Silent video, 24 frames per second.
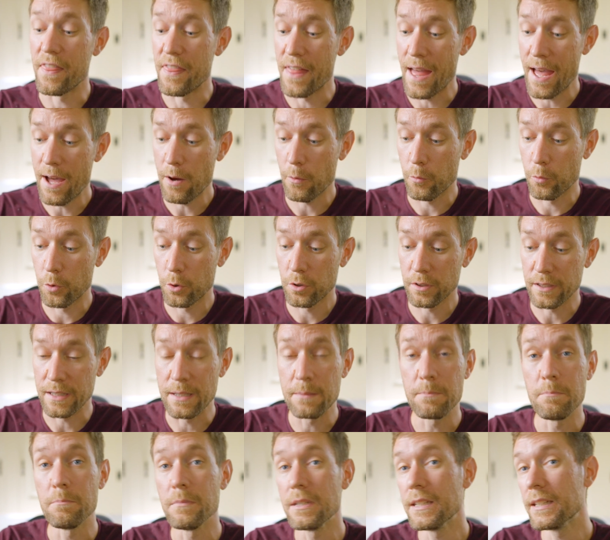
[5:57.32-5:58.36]
that will
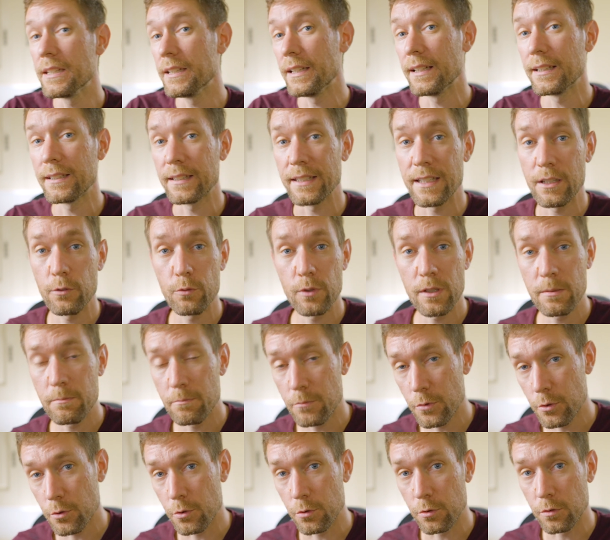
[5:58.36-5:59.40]
immediately
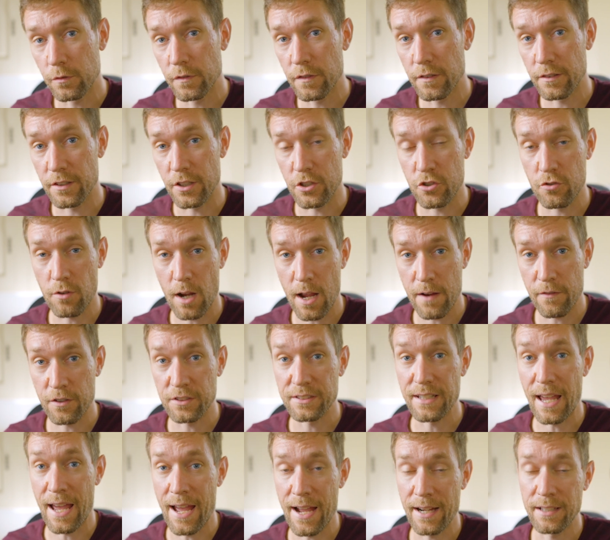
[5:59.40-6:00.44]
remove the driver's
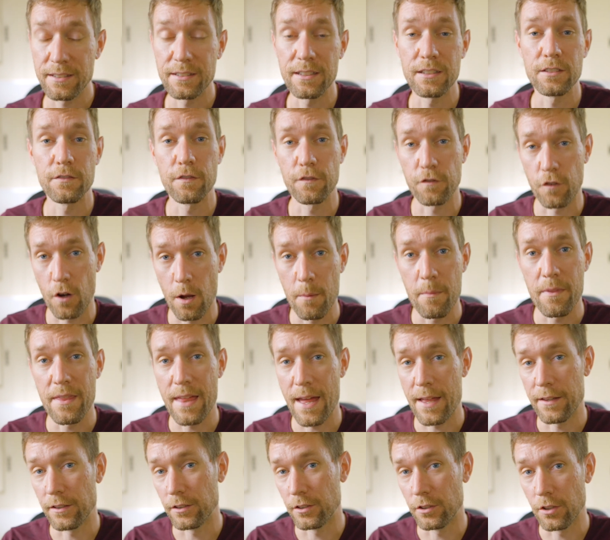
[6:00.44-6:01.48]
access from
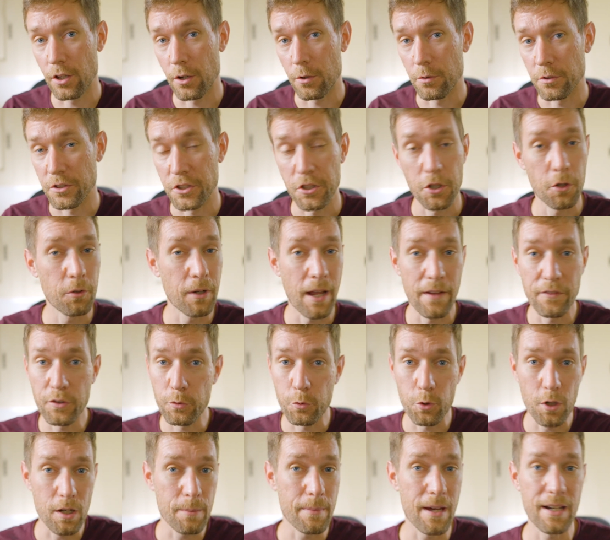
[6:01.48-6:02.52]
that load. You don't have to
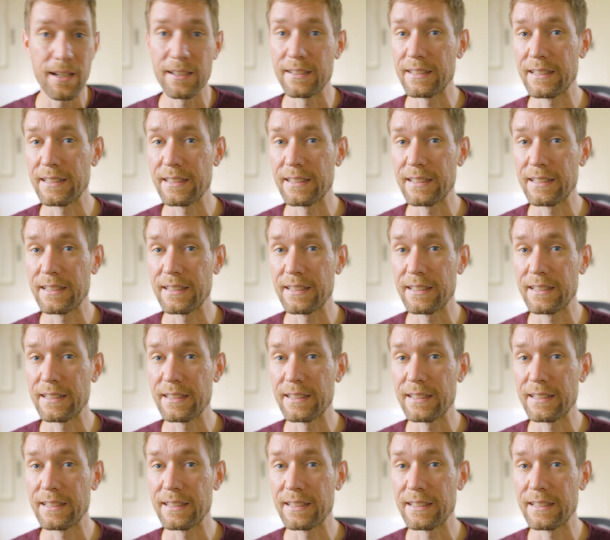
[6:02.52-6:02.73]
worry about it